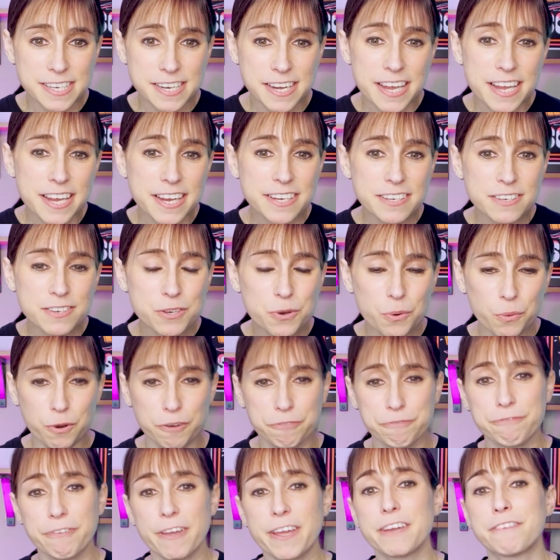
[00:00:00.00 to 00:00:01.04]
sneeze
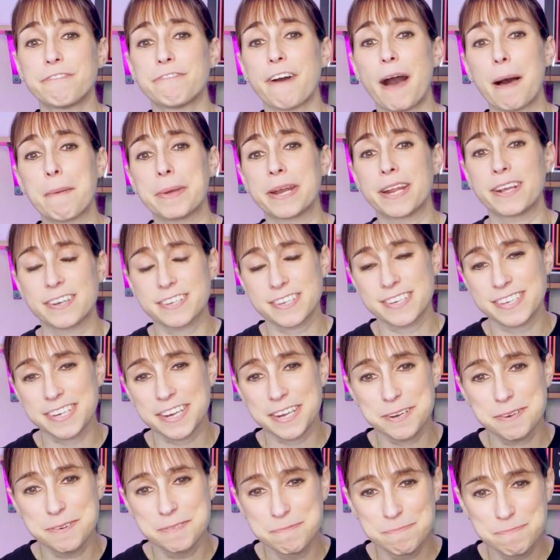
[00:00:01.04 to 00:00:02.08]
or fake vomit in a
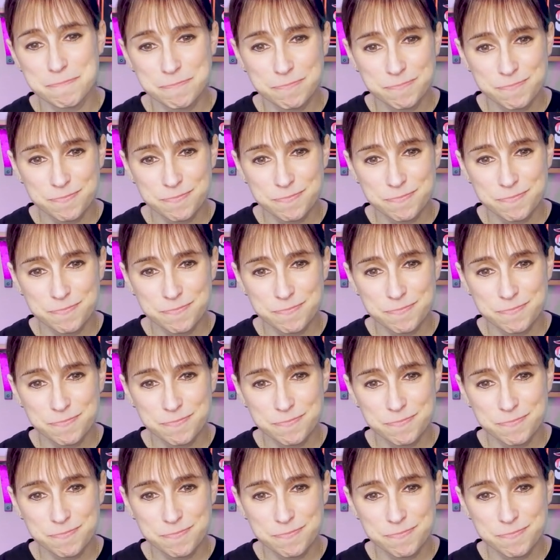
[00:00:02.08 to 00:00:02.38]
scene?